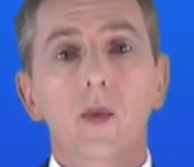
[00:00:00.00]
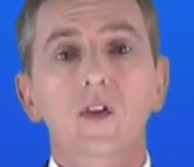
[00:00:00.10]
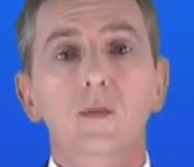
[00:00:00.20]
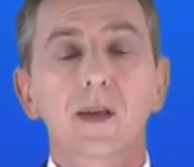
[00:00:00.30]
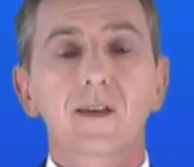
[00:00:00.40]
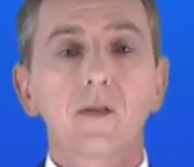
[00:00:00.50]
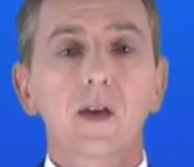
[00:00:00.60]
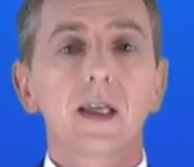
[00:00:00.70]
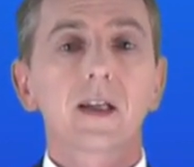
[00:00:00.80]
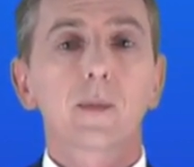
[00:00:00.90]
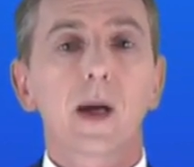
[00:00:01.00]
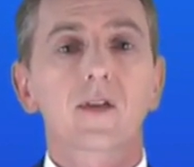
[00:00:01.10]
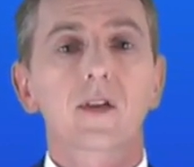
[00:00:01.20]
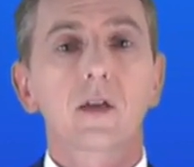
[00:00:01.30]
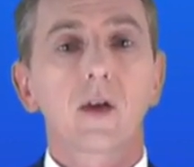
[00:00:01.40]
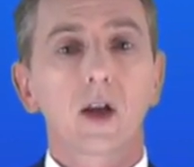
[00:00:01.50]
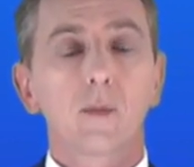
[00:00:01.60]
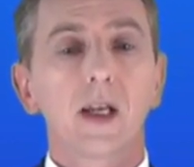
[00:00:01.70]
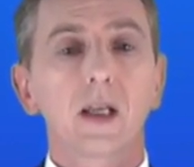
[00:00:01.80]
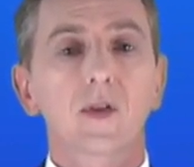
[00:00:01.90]
the specific heat capacity of
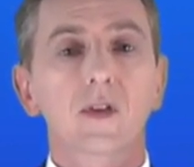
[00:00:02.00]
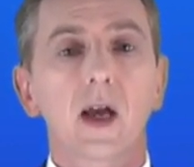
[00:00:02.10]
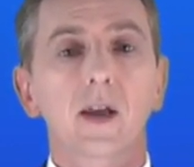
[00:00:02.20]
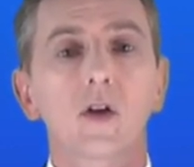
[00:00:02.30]
aluminium is